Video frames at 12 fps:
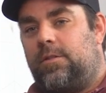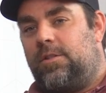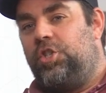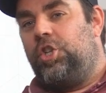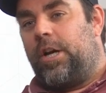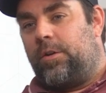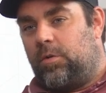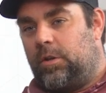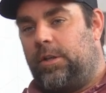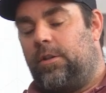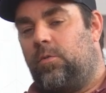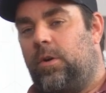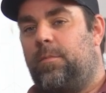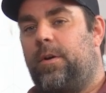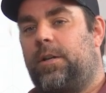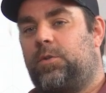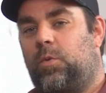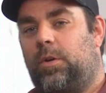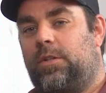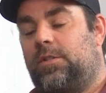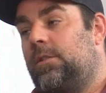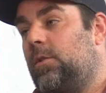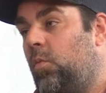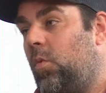Generally, the way banks work is
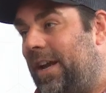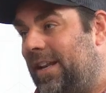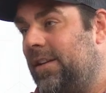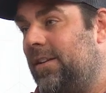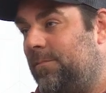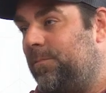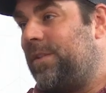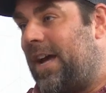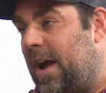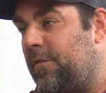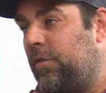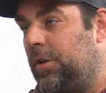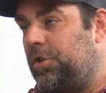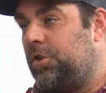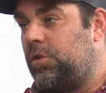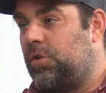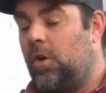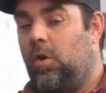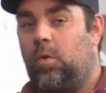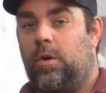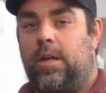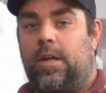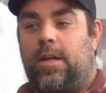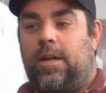it's a weighted average. So
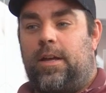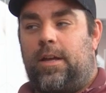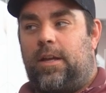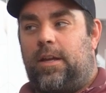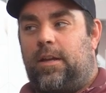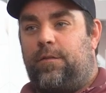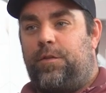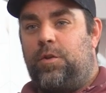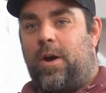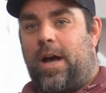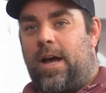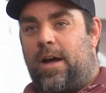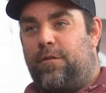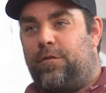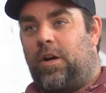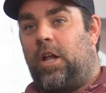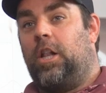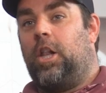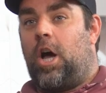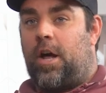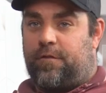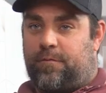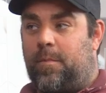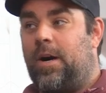if you have a lot
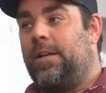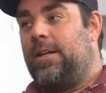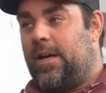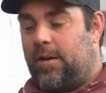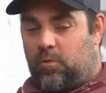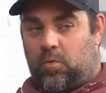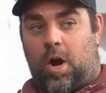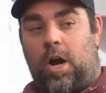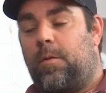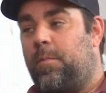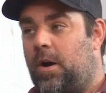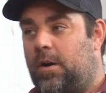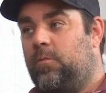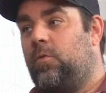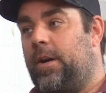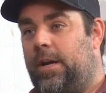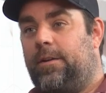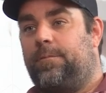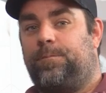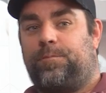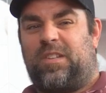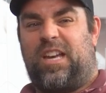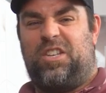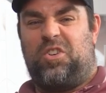of money at a rock bottom rate
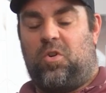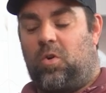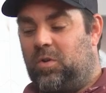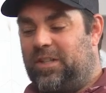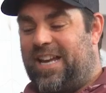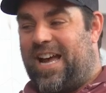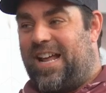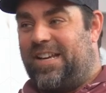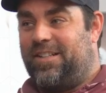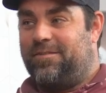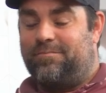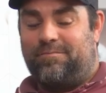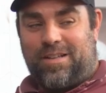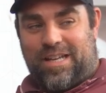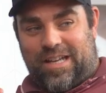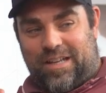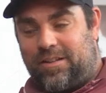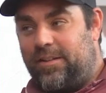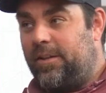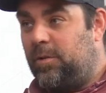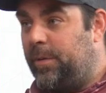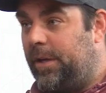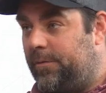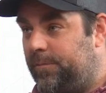and you're only adding a little
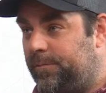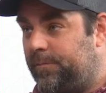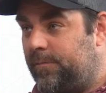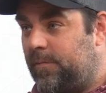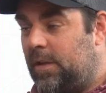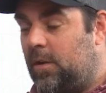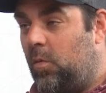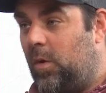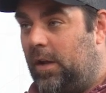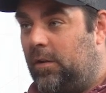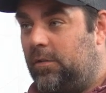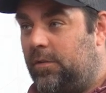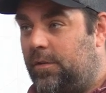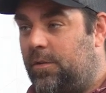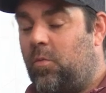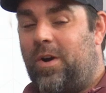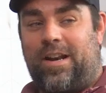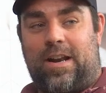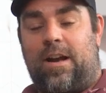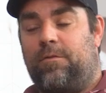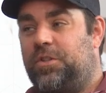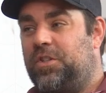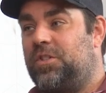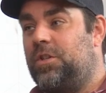bit, well, the weighted
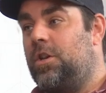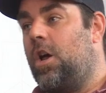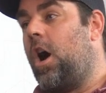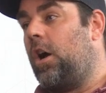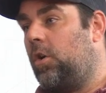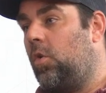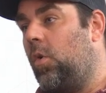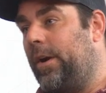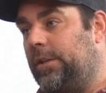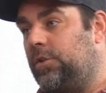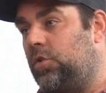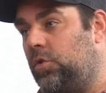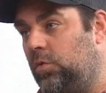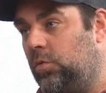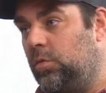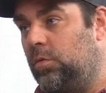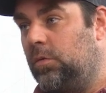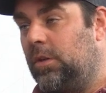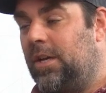average is not going to